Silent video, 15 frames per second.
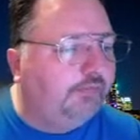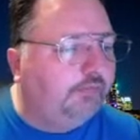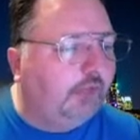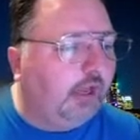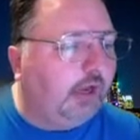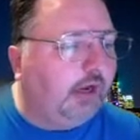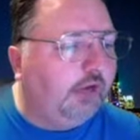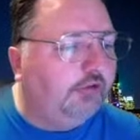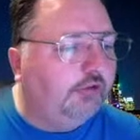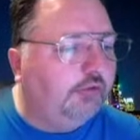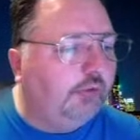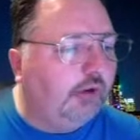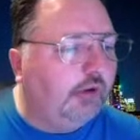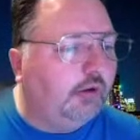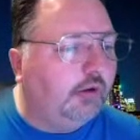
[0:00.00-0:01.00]
And I
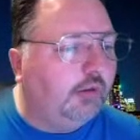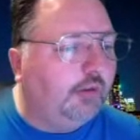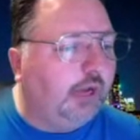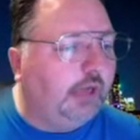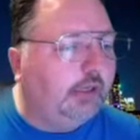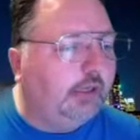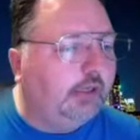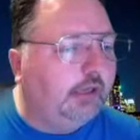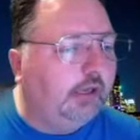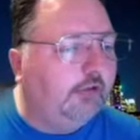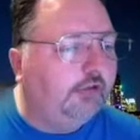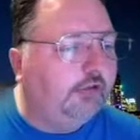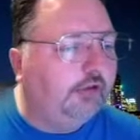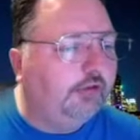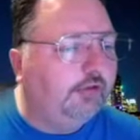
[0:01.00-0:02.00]
just want to go back and
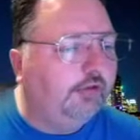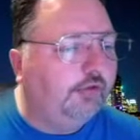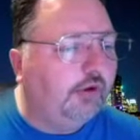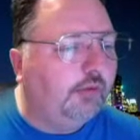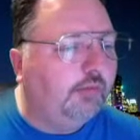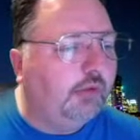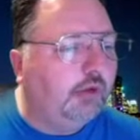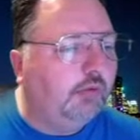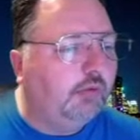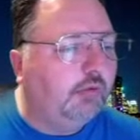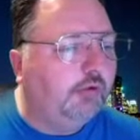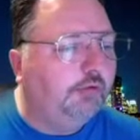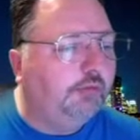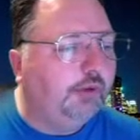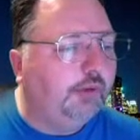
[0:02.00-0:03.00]
catch this from
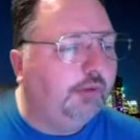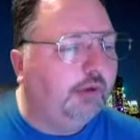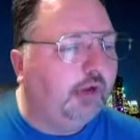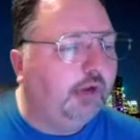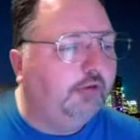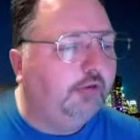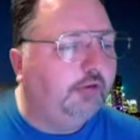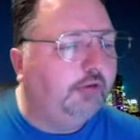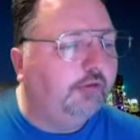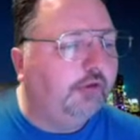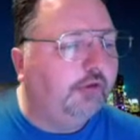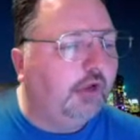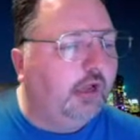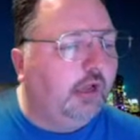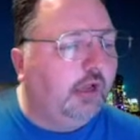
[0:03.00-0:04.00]
Wolfsbear Productions.
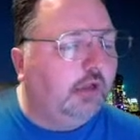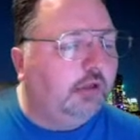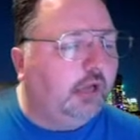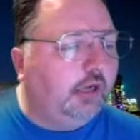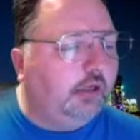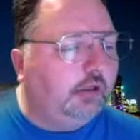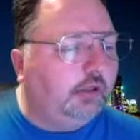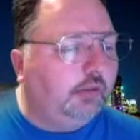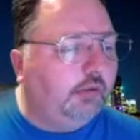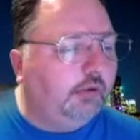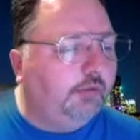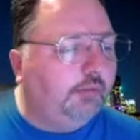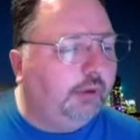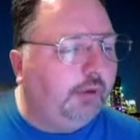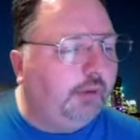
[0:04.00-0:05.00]
Luckily,
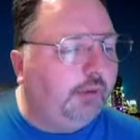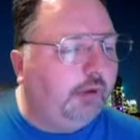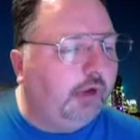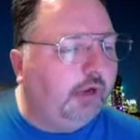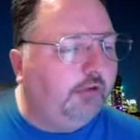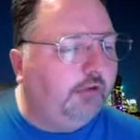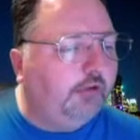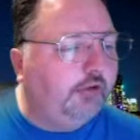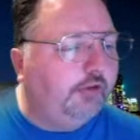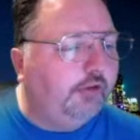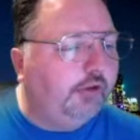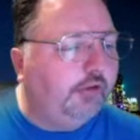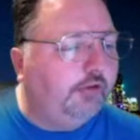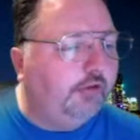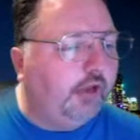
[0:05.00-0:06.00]
Wolfsbear Productions
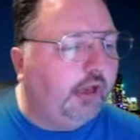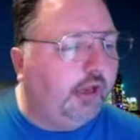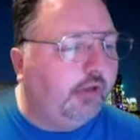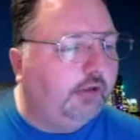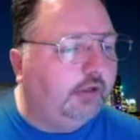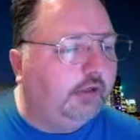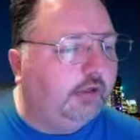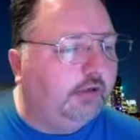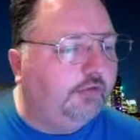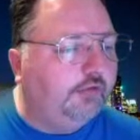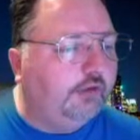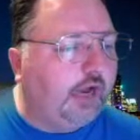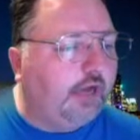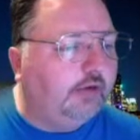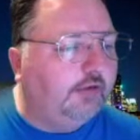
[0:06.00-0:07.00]
is a dear
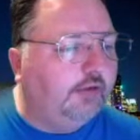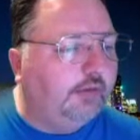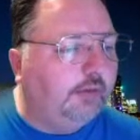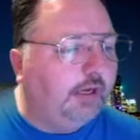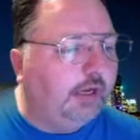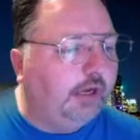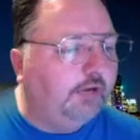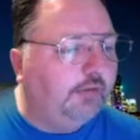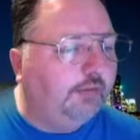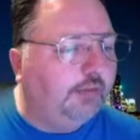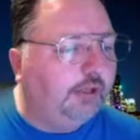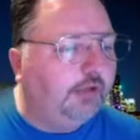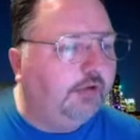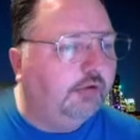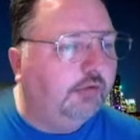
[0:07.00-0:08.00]
friend, somebody I
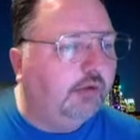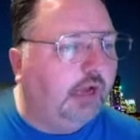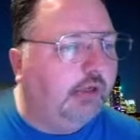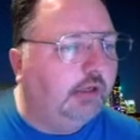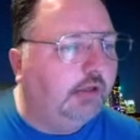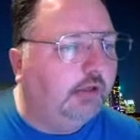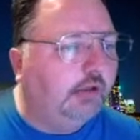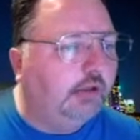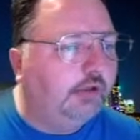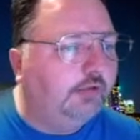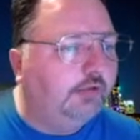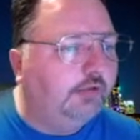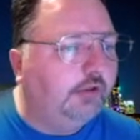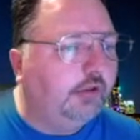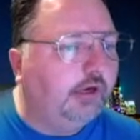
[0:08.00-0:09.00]
speak to regularly,
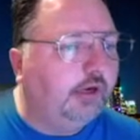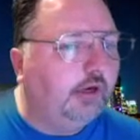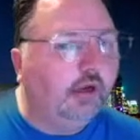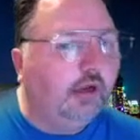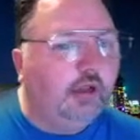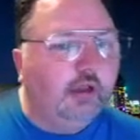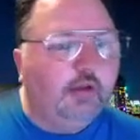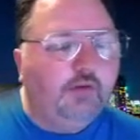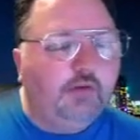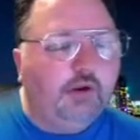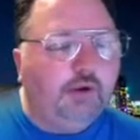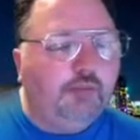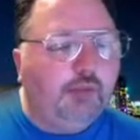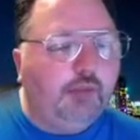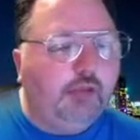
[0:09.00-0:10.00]
so they are
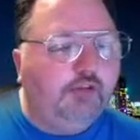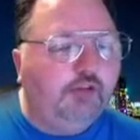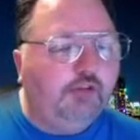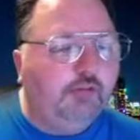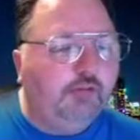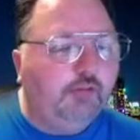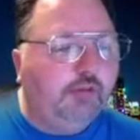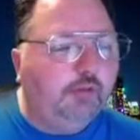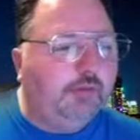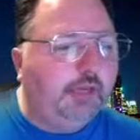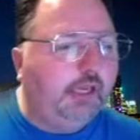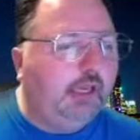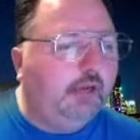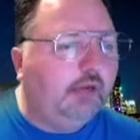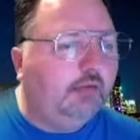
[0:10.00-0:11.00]
very patient with
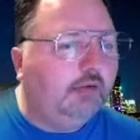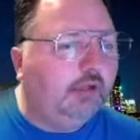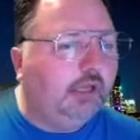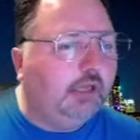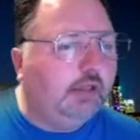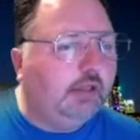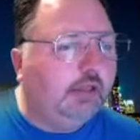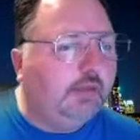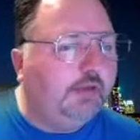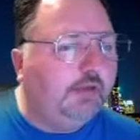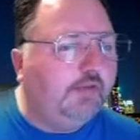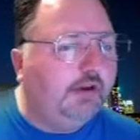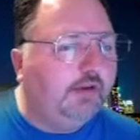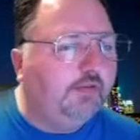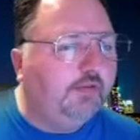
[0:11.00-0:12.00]
me and will likely be
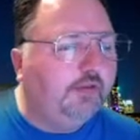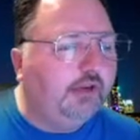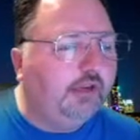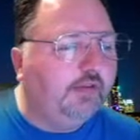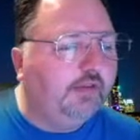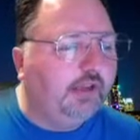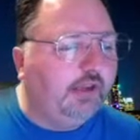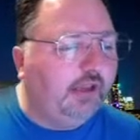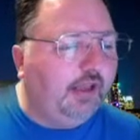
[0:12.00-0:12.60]
very forgiving